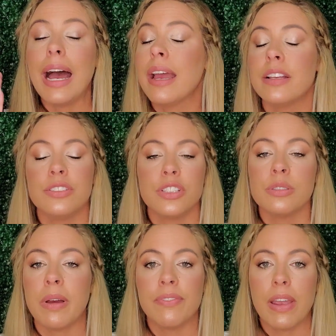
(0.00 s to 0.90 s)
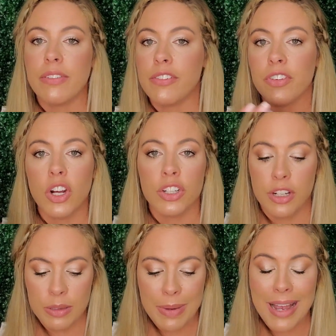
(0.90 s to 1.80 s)
It's just my favorite for
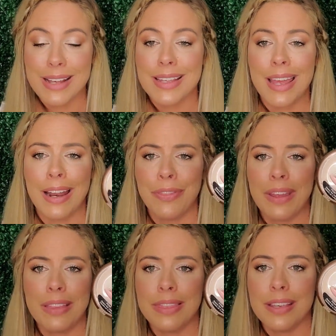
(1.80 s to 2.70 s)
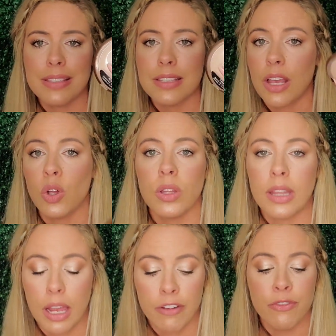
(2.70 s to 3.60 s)
underneath my eyes, and I think this is only
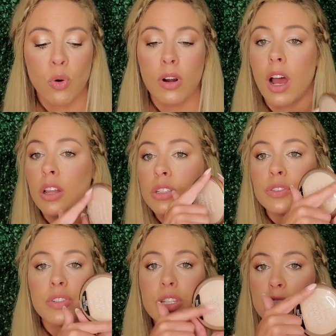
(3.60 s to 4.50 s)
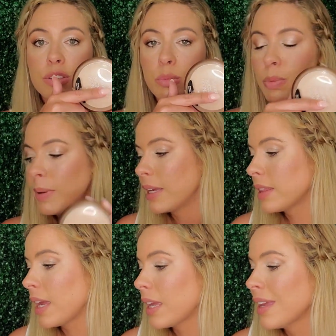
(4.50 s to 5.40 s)
like $4 for this super big
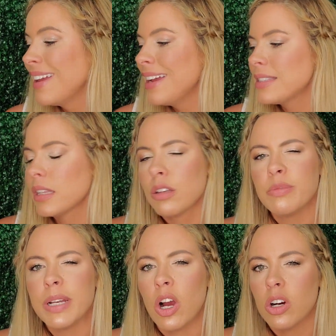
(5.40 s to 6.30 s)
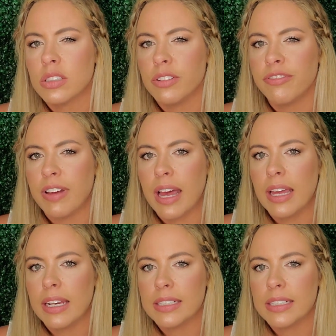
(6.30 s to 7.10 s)
thing. It's a little bit hard to find.